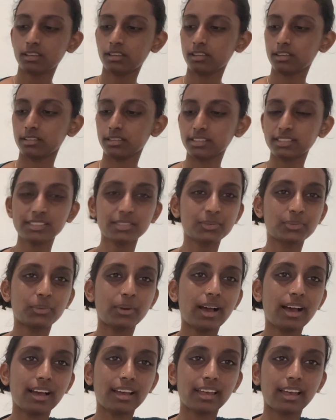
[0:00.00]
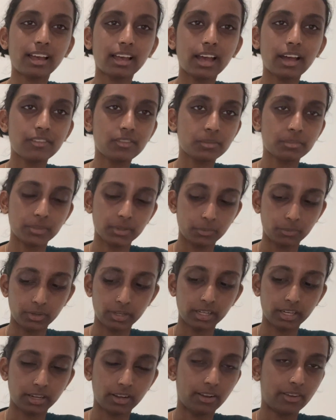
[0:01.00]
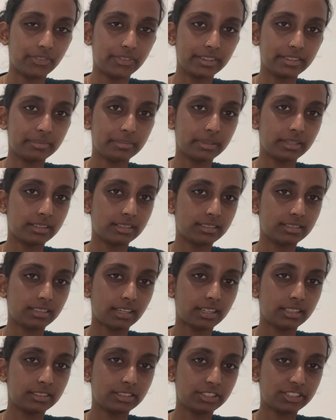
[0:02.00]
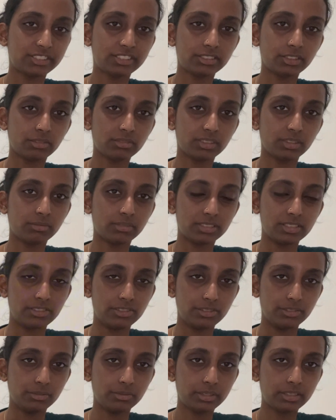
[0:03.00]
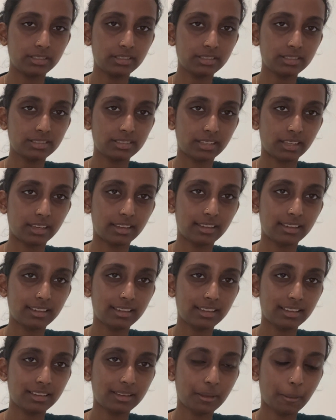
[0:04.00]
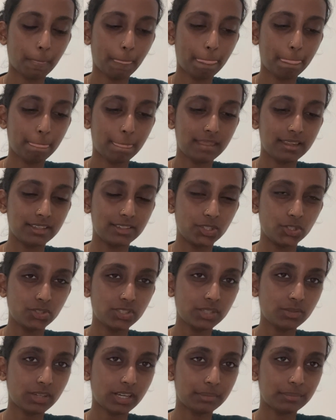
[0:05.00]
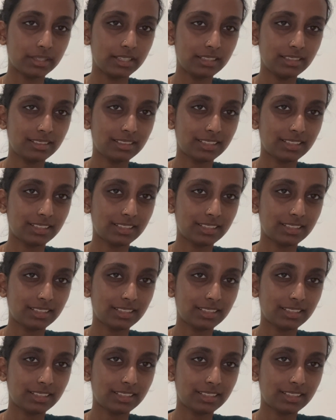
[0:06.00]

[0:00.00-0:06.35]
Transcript: This is why I haven't been working on this, because I just don't know what to do with this. Like, you see what I mean?